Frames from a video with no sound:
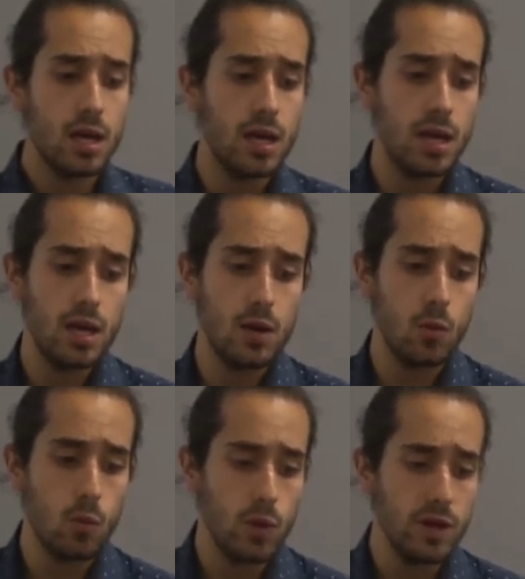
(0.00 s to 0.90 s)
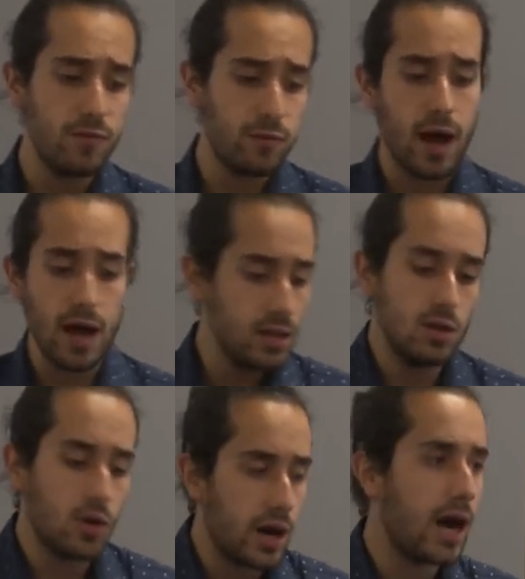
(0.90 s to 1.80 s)
uh, we find,
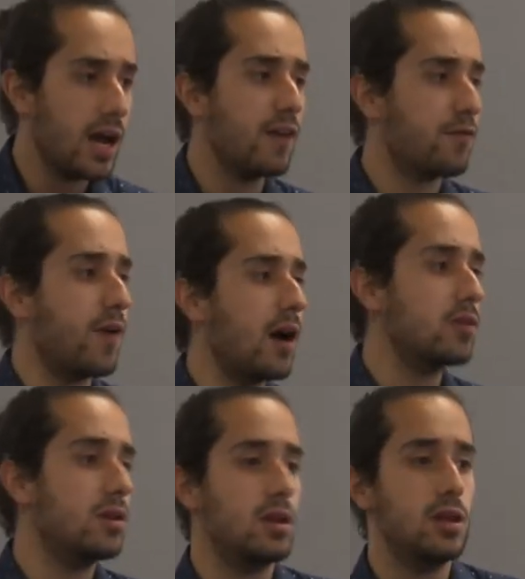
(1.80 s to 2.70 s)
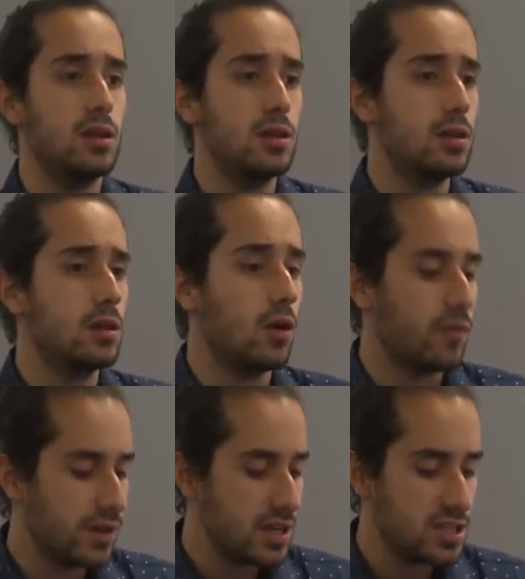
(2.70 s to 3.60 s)
or I have found in
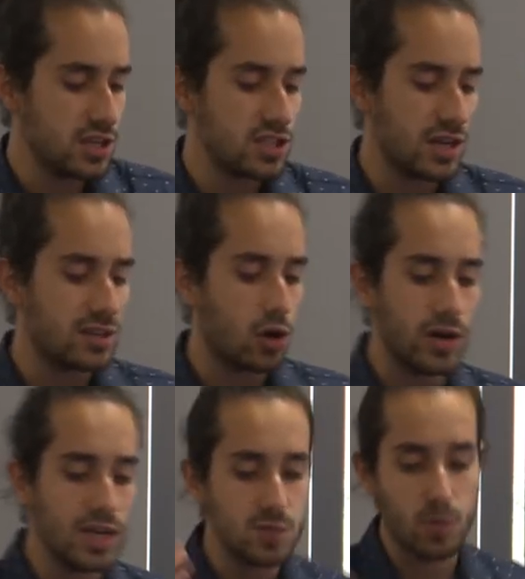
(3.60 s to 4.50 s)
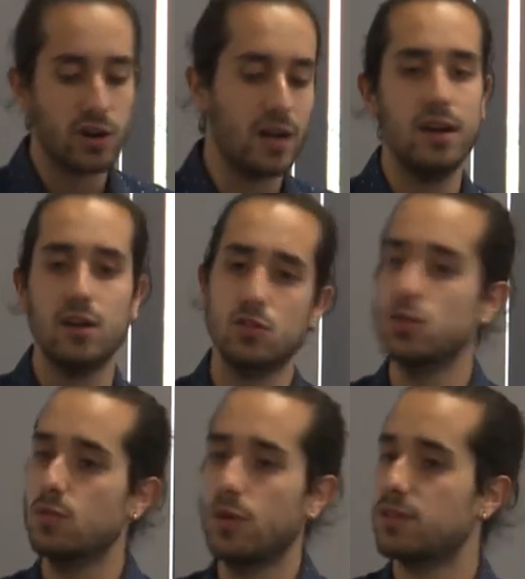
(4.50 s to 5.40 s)
over these years, that it connects more clearly
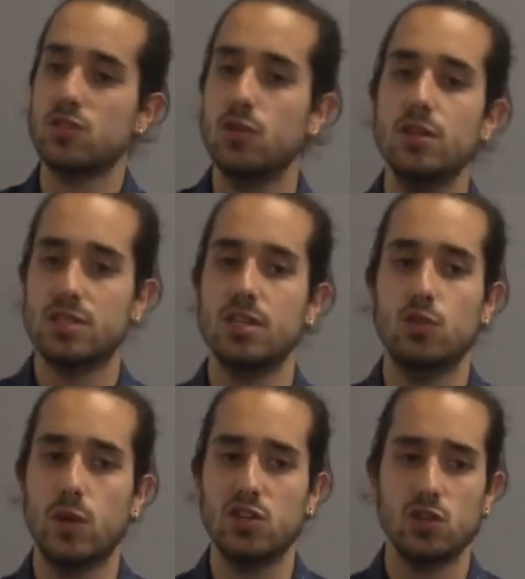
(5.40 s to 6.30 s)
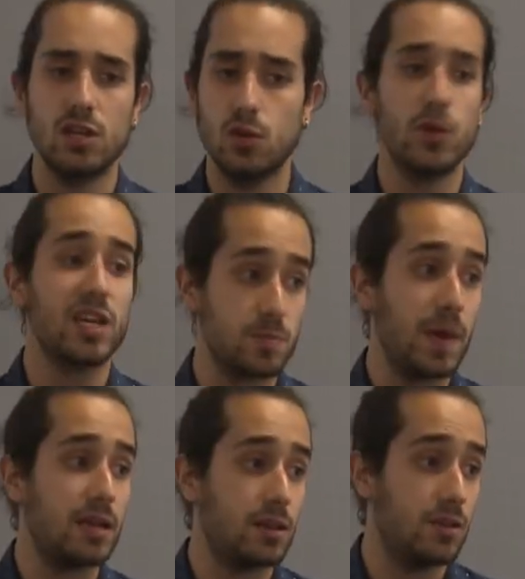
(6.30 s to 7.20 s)
to, with students' intuition that you would
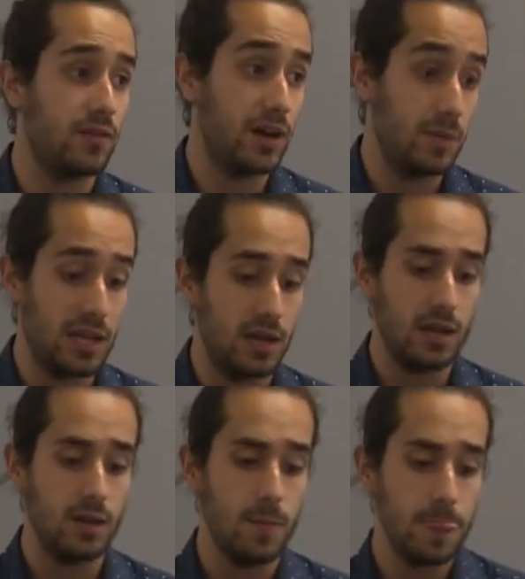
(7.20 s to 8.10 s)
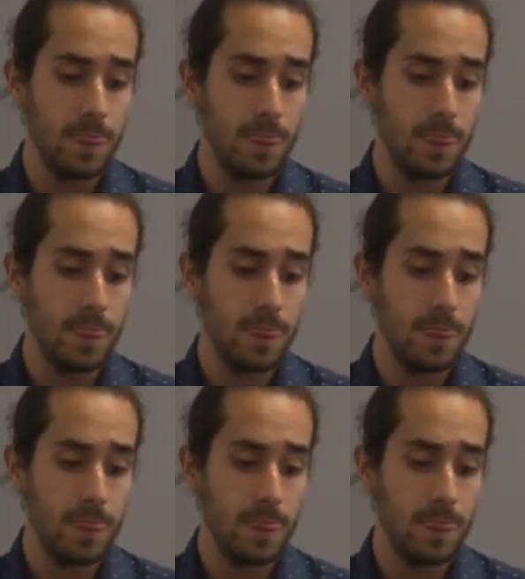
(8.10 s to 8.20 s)
expect in the very beginning.